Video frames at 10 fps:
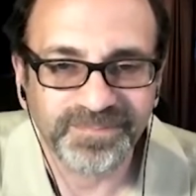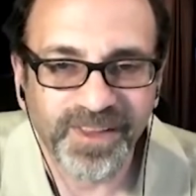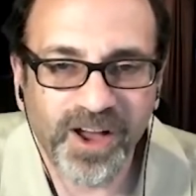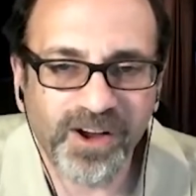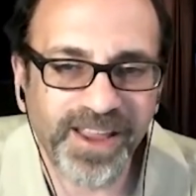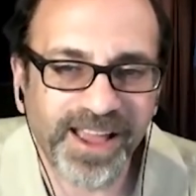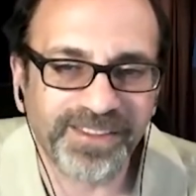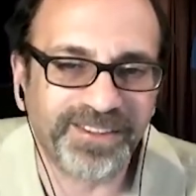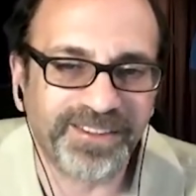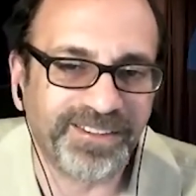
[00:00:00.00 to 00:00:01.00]
oh yeah,
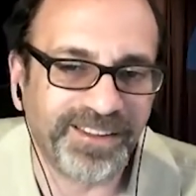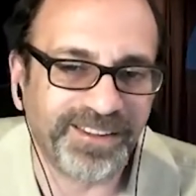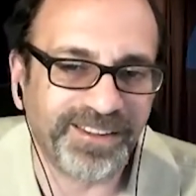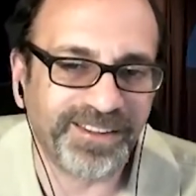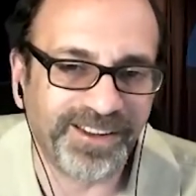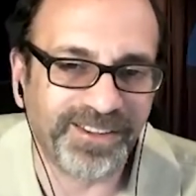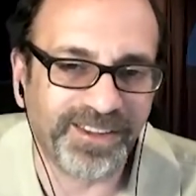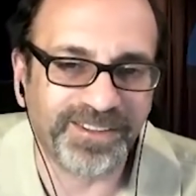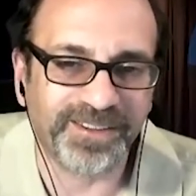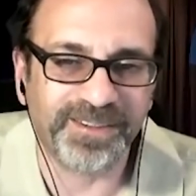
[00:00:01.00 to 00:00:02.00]
the, the the you know
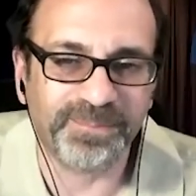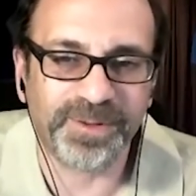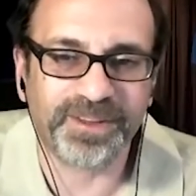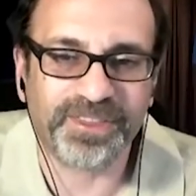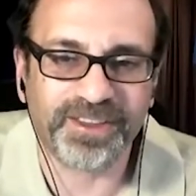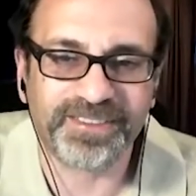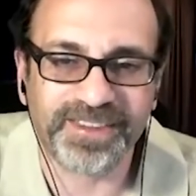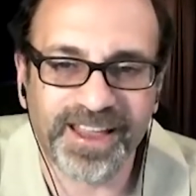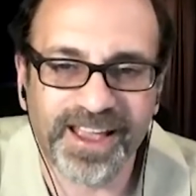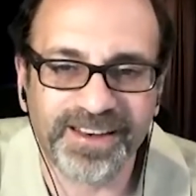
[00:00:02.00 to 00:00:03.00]
the, the the big thing at
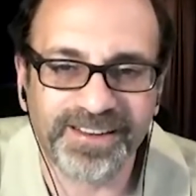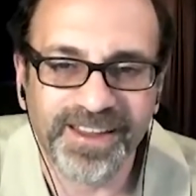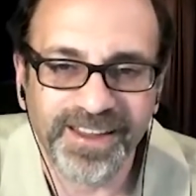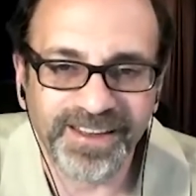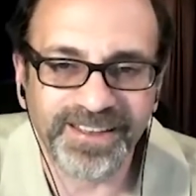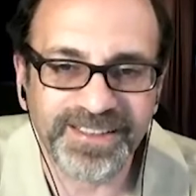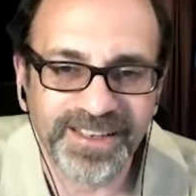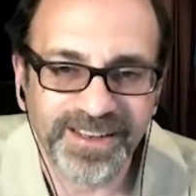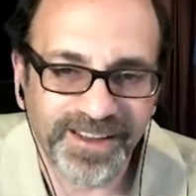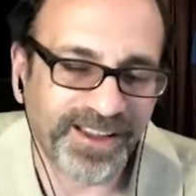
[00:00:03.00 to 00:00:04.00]
the end
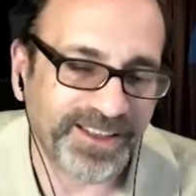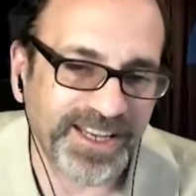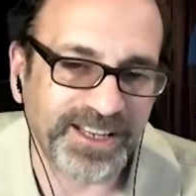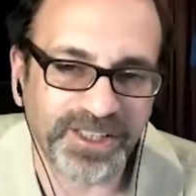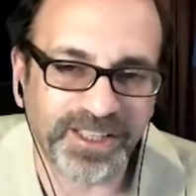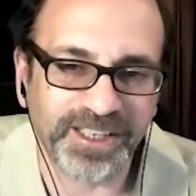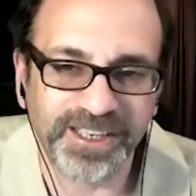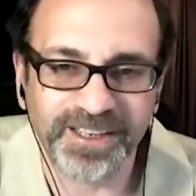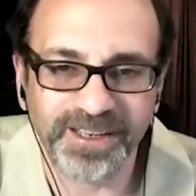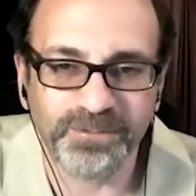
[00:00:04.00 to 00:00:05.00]
is uh, essentially
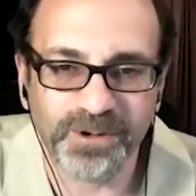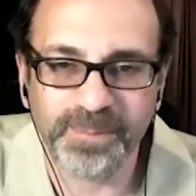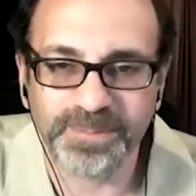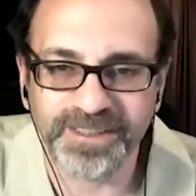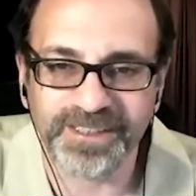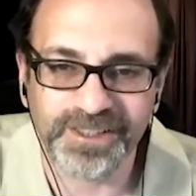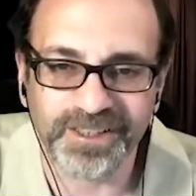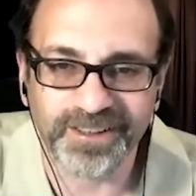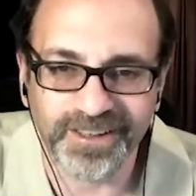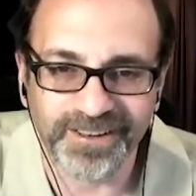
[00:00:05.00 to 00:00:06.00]
he he rapes the
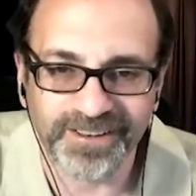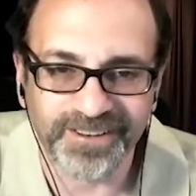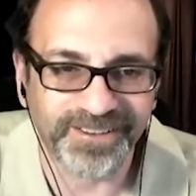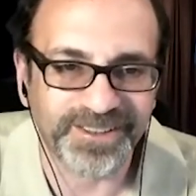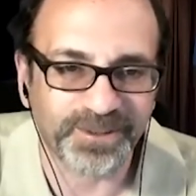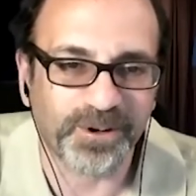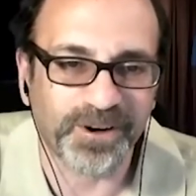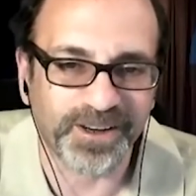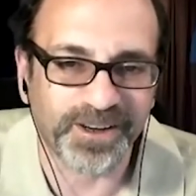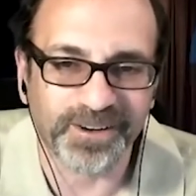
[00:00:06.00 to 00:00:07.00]
cheerleader or the
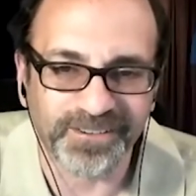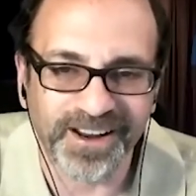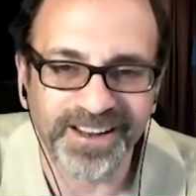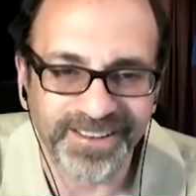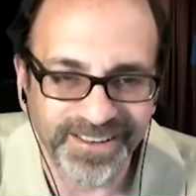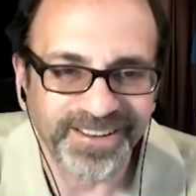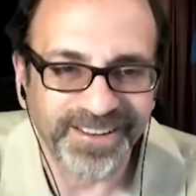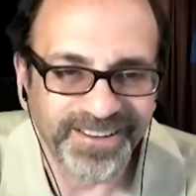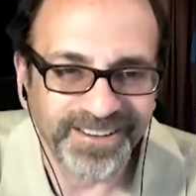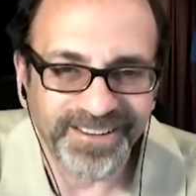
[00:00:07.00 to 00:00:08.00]
sorority girl, right?
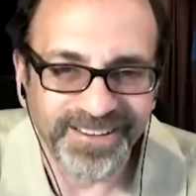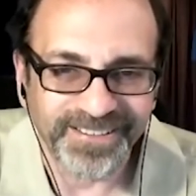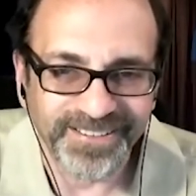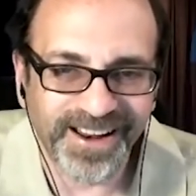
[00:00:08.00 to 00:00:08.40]
exactly. Right?